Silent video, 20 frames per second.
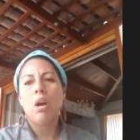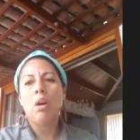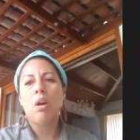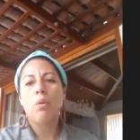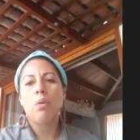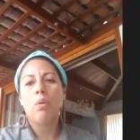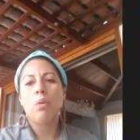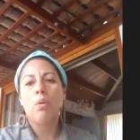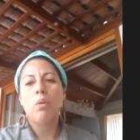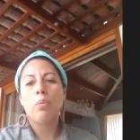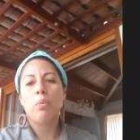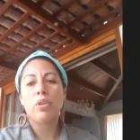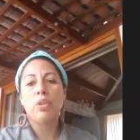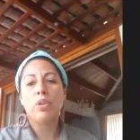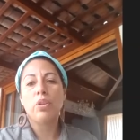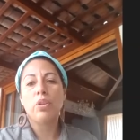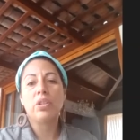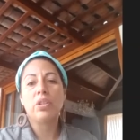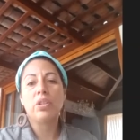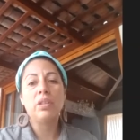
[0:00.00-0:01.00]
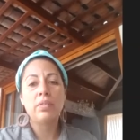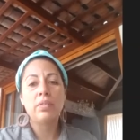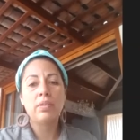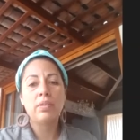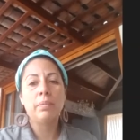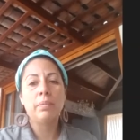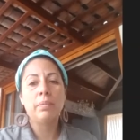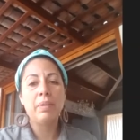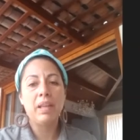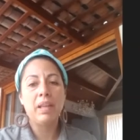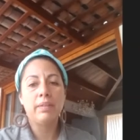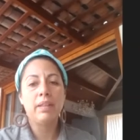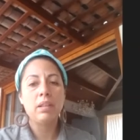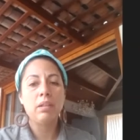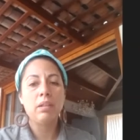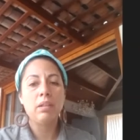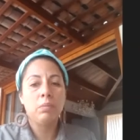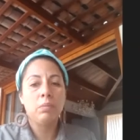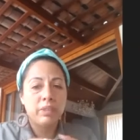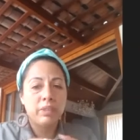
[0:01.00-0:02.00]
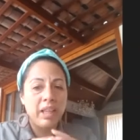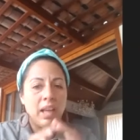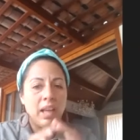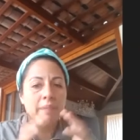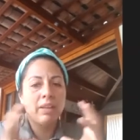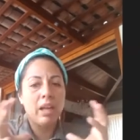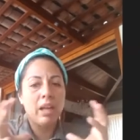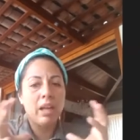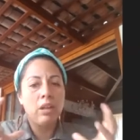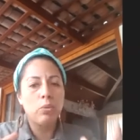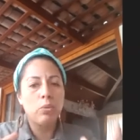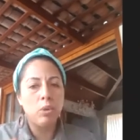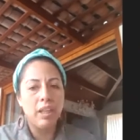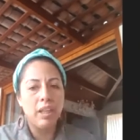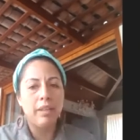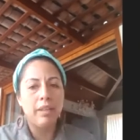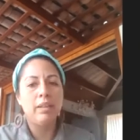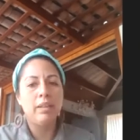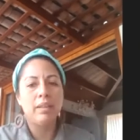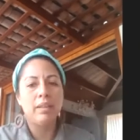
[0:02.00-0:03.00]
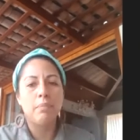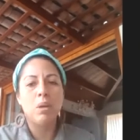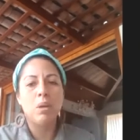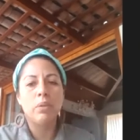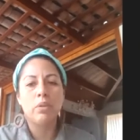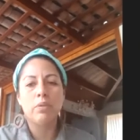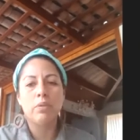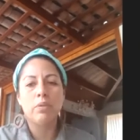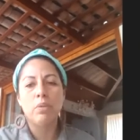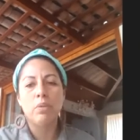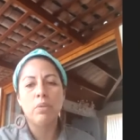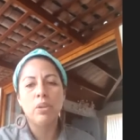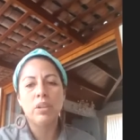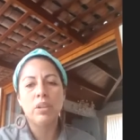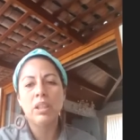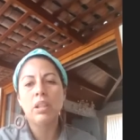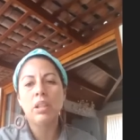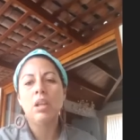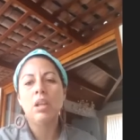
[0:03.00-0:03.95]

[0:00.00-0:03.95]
which is basically they have calculated this amount of money